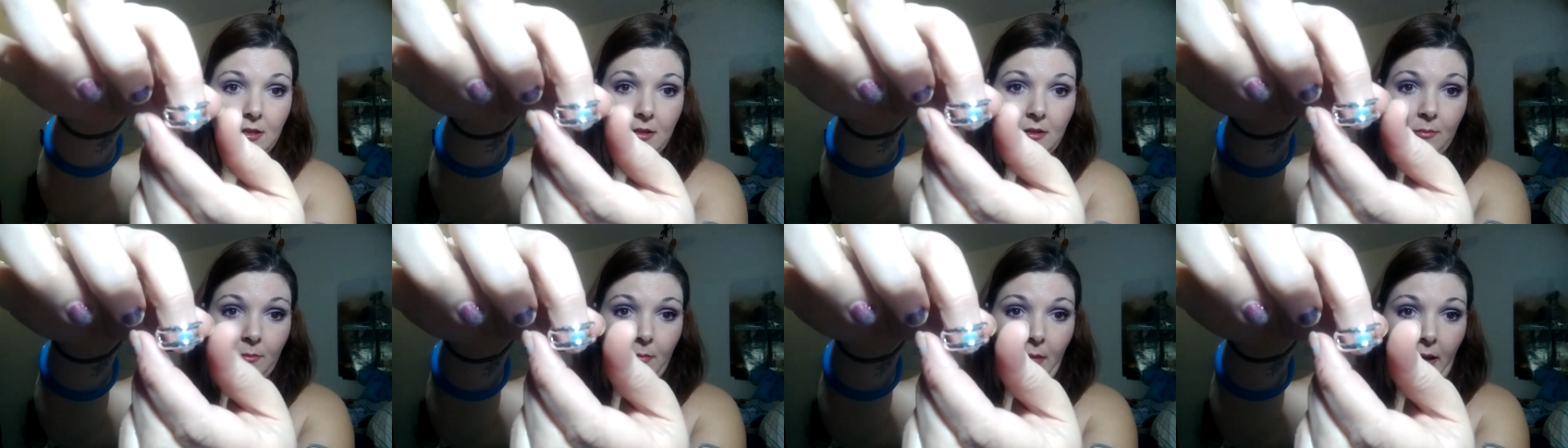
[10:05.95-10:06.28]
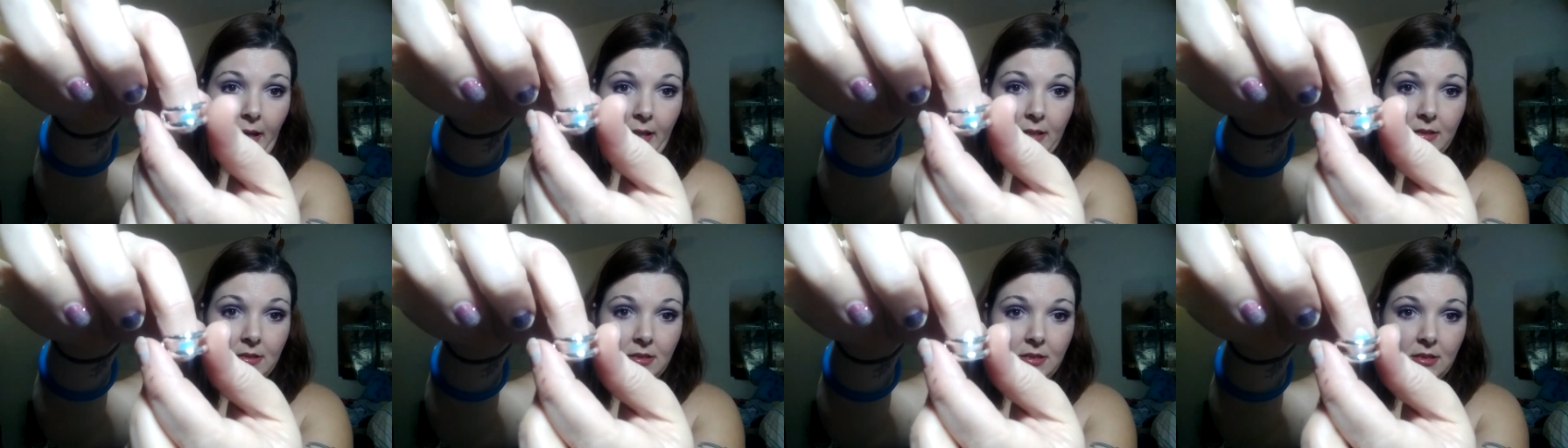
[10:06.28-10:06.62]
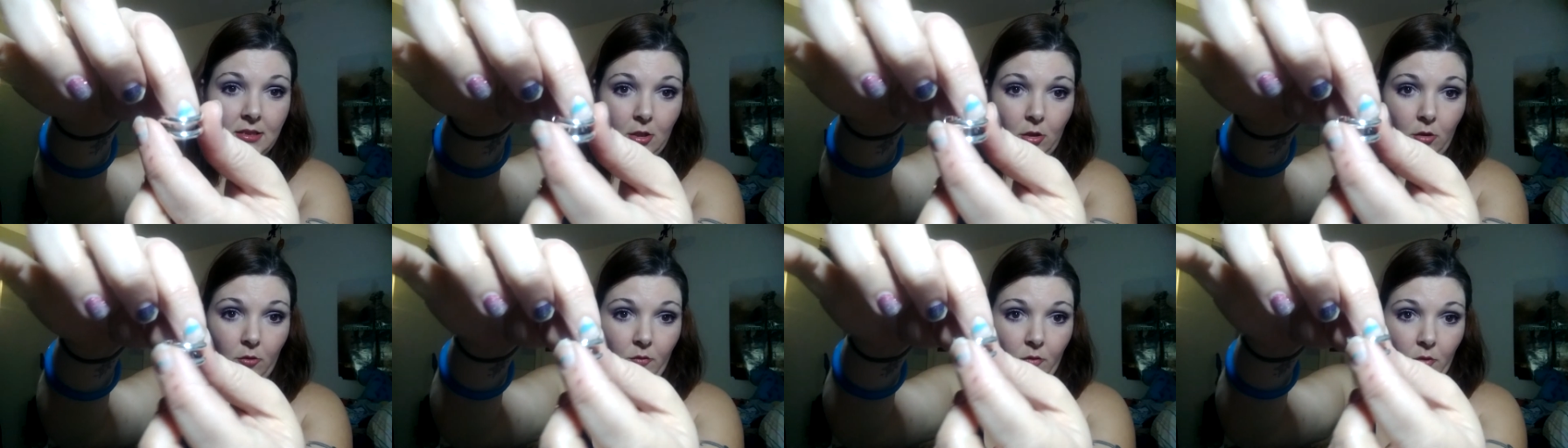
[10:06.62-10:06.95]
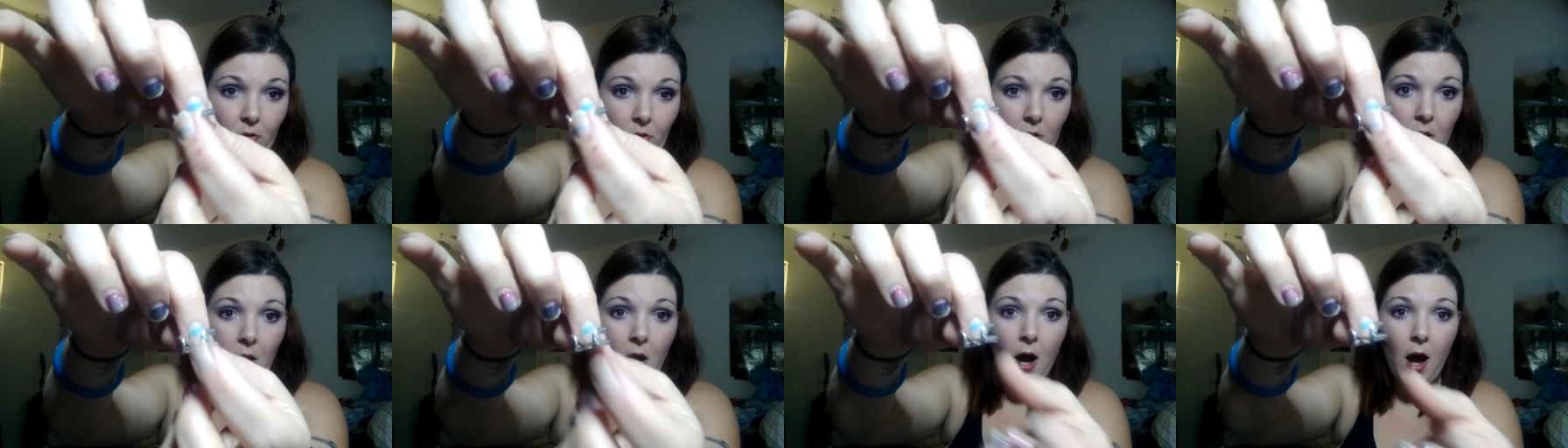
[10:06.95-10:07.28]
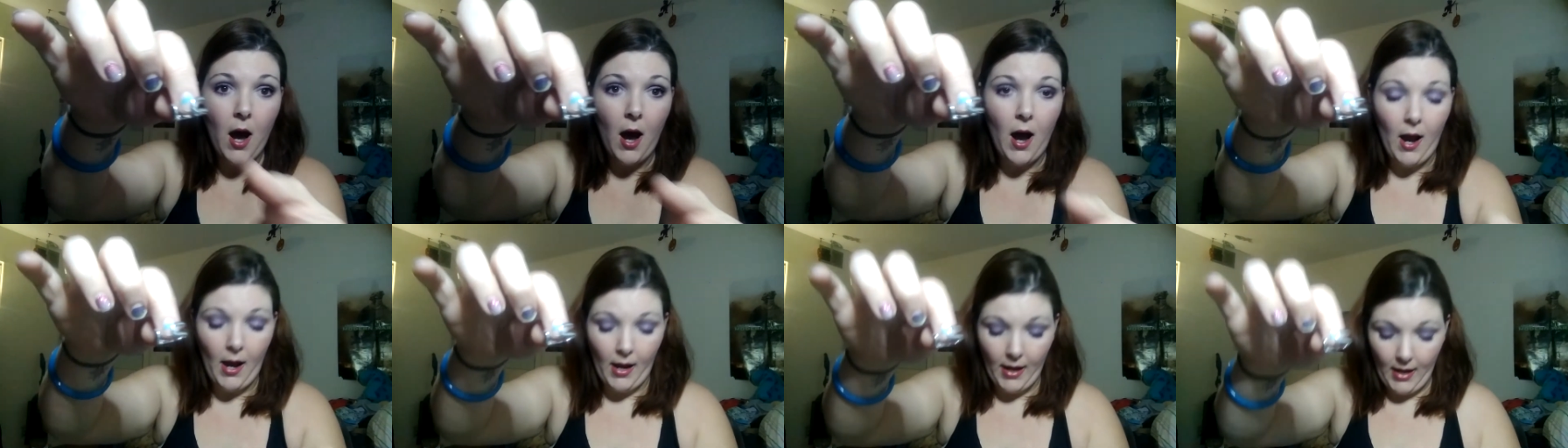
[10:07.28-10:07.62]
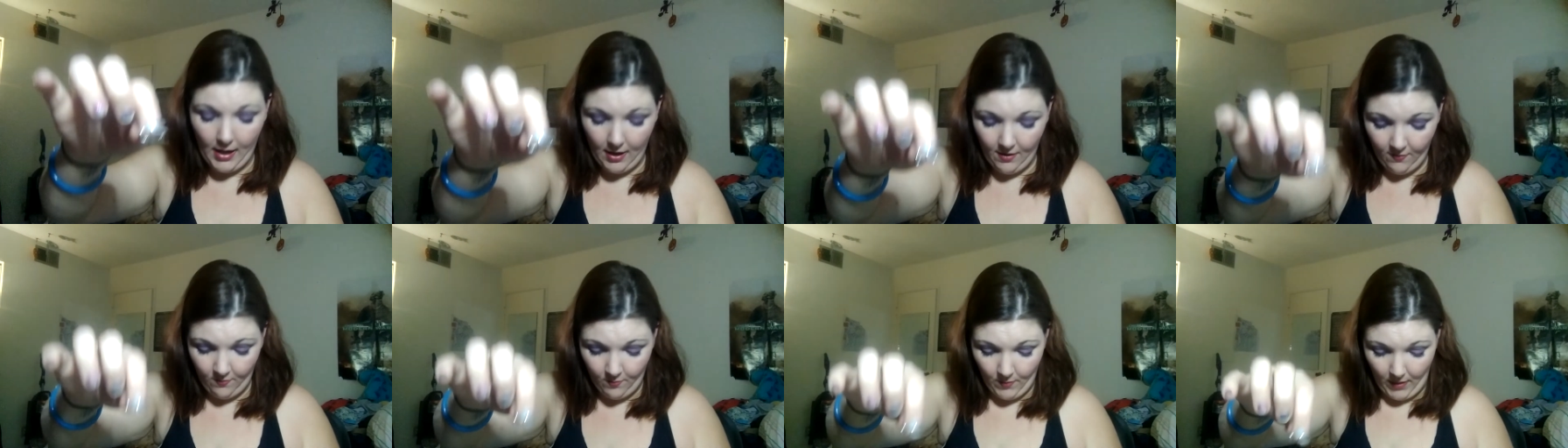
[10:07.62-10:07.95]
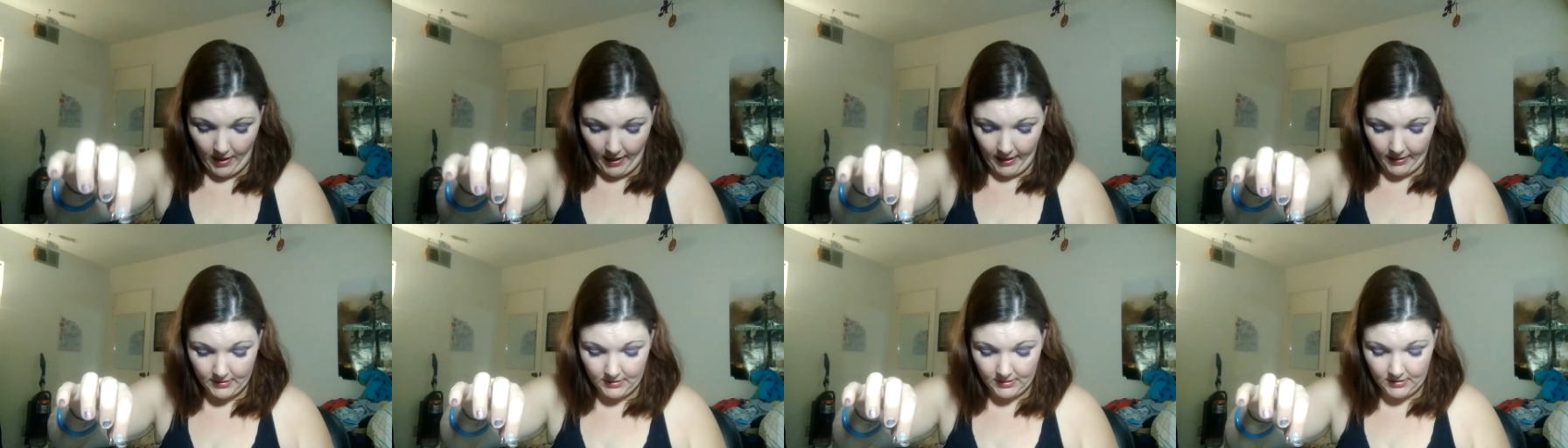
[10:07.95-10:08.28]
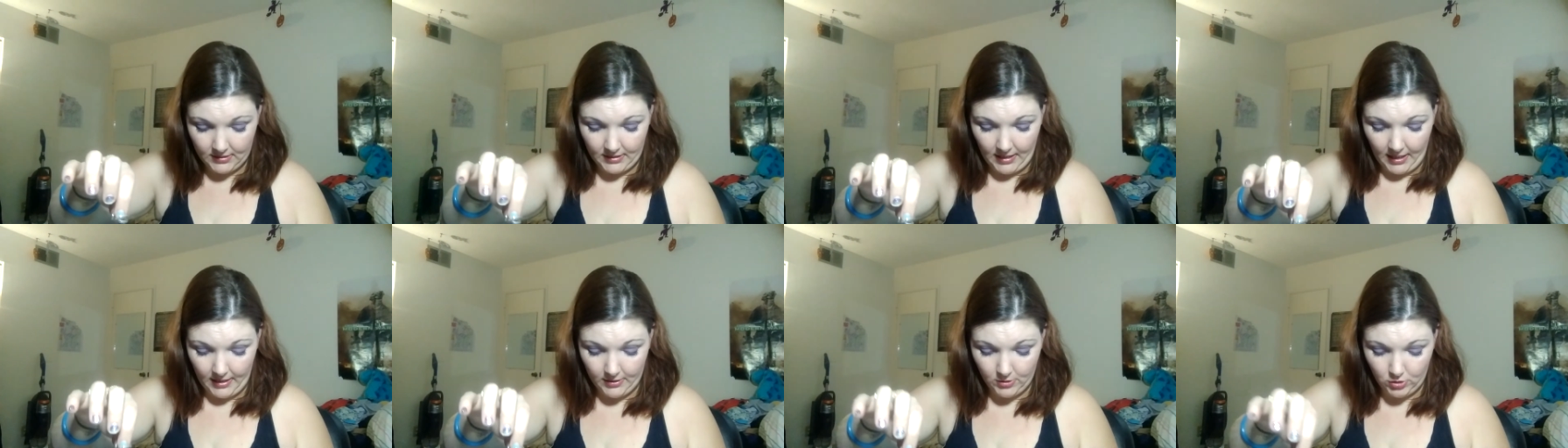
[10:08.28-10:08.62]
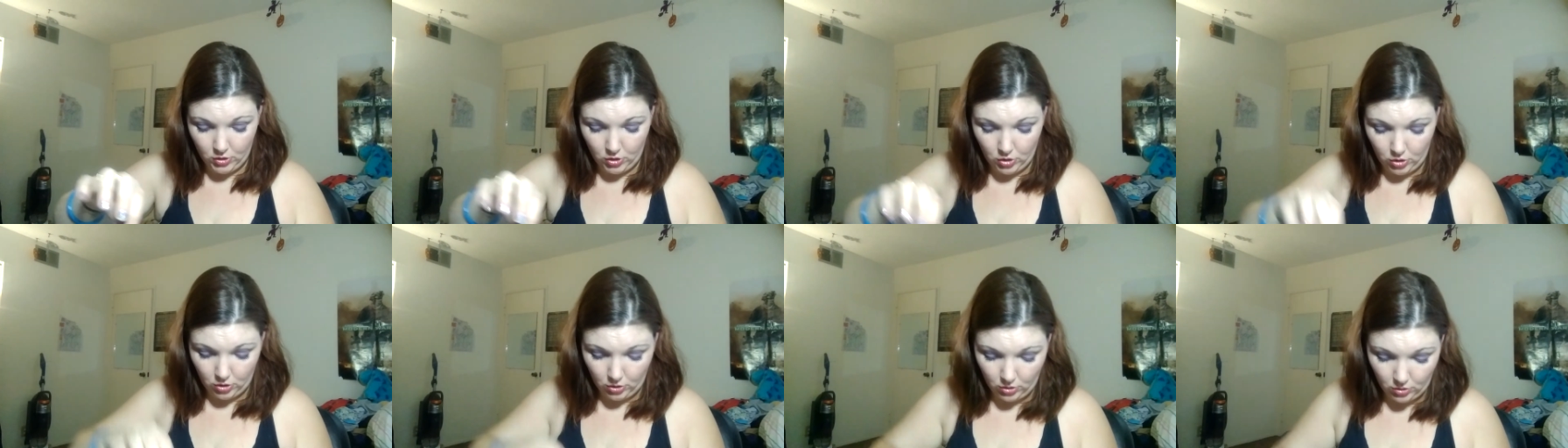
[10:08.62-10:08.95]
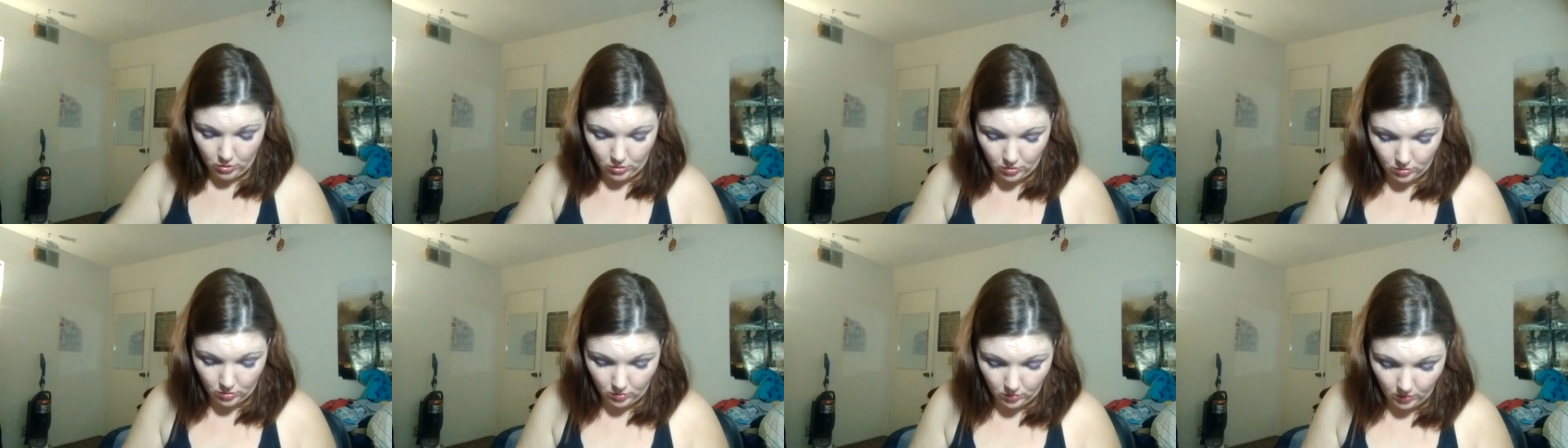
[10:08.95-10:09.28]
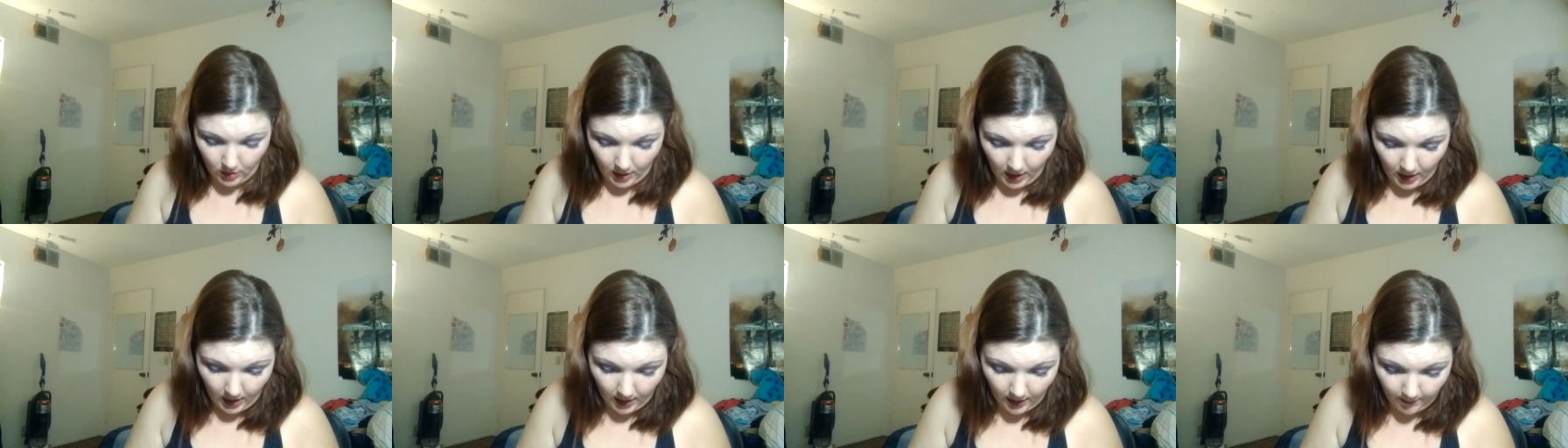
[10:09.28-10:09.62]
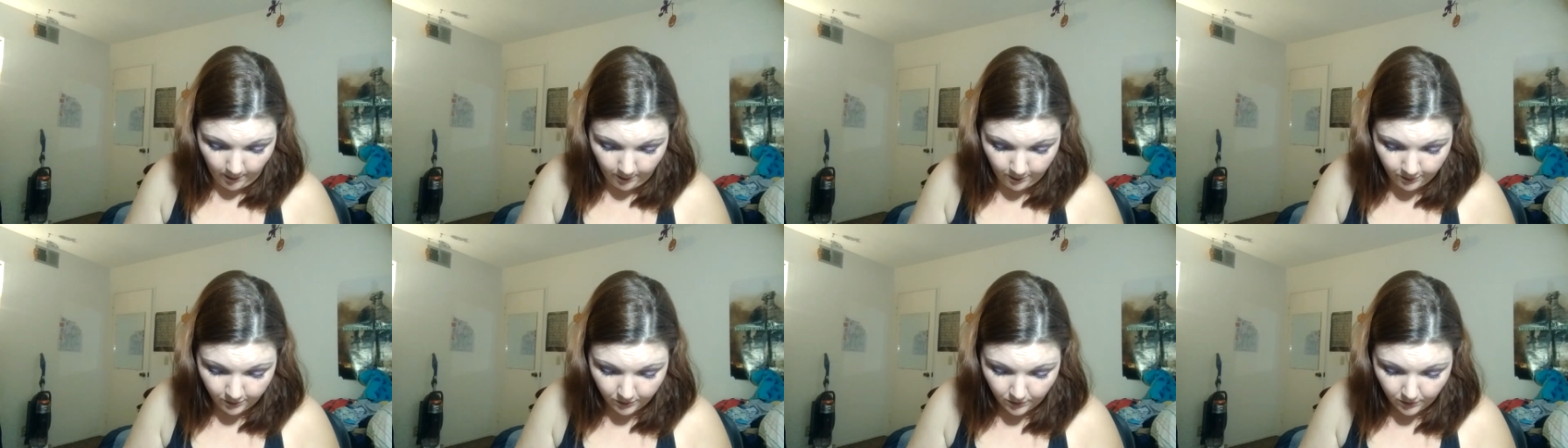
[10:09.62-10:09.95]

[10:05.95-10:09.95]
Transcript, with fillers: Mine's silver. I have mine set to um,